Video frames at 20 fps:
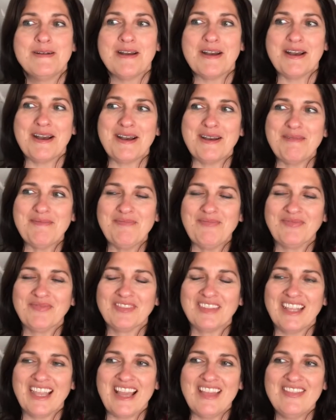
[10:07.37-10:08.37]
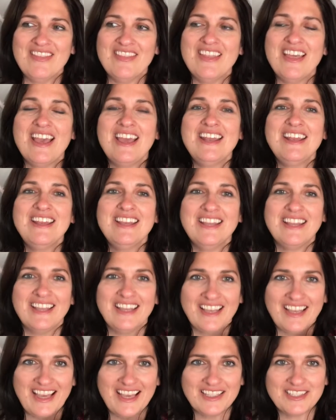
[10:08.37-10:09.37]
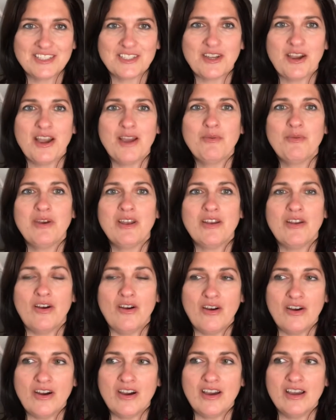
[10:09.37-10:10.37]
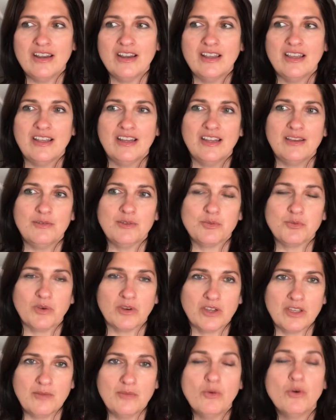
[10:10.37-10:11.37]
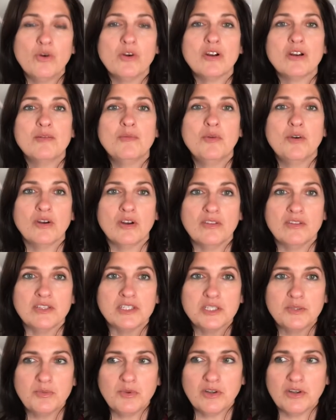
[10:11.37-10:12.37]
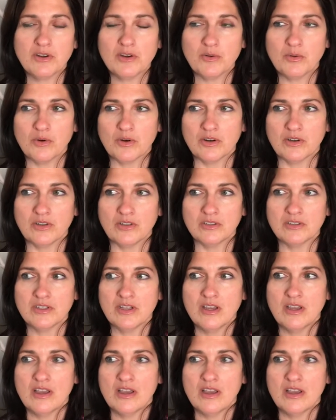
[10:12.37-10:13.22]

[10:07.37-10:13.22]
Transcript: Um, and then as time went on and I was working more and more in the spirit world,